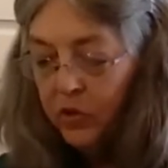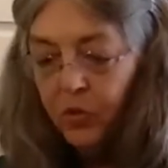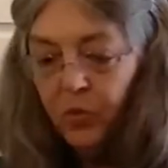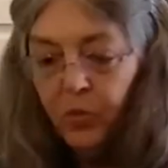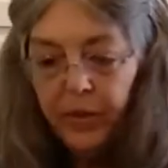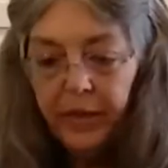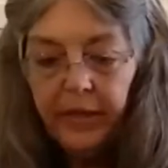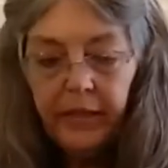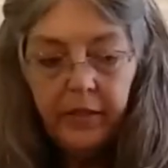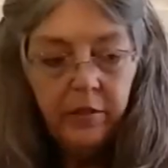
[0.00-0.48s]

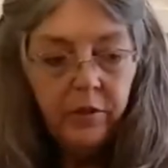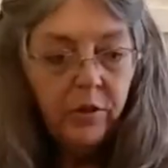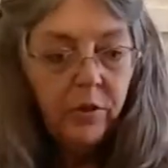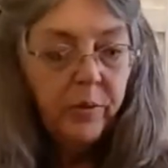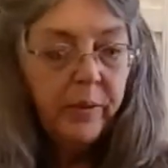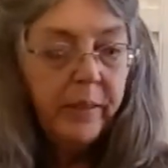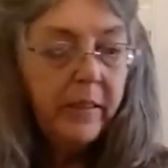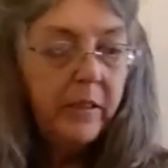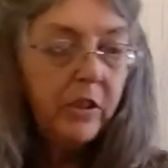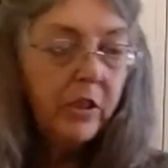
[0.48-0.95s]

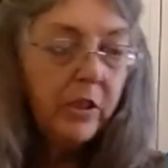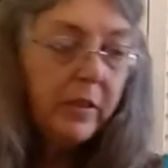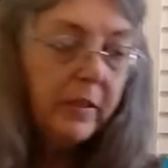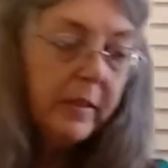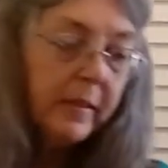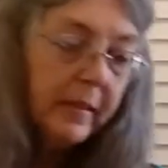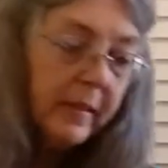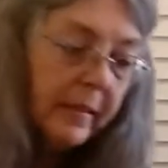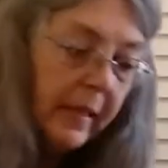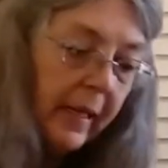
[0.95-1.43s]
22
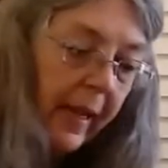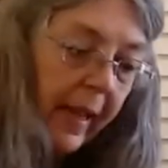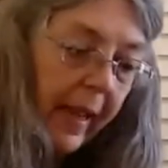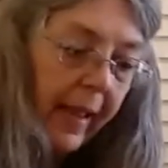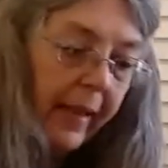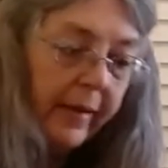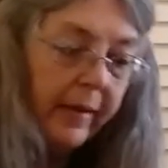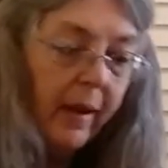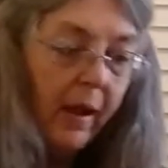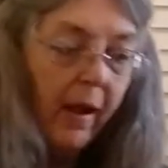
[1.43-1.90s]
inches,
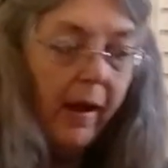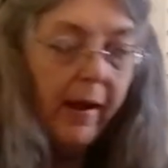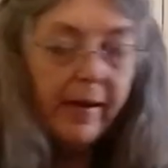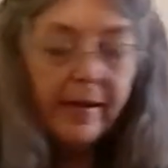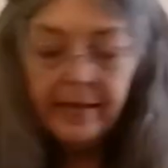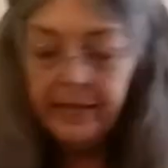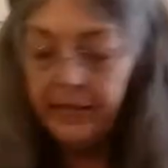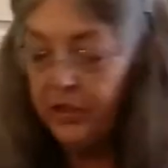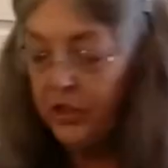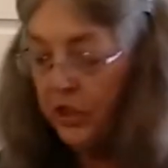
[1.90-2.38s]
and 9
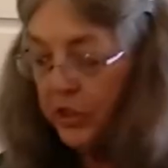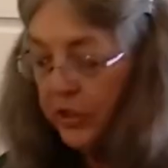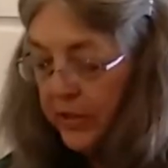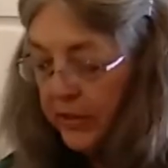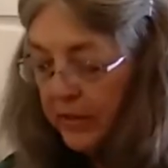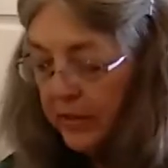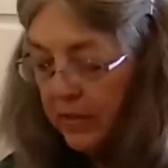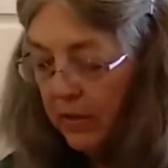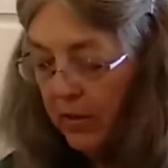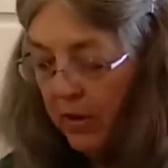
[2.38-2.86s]

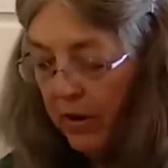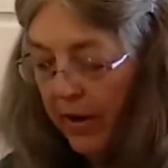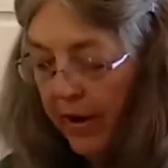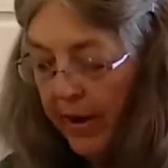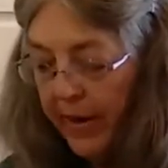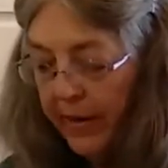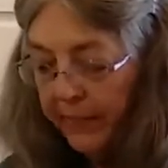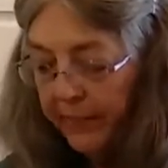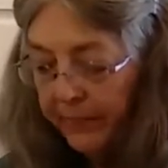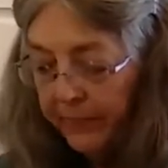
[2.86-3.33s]
inches, all
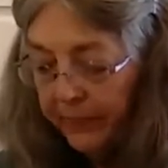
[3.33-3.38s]
right?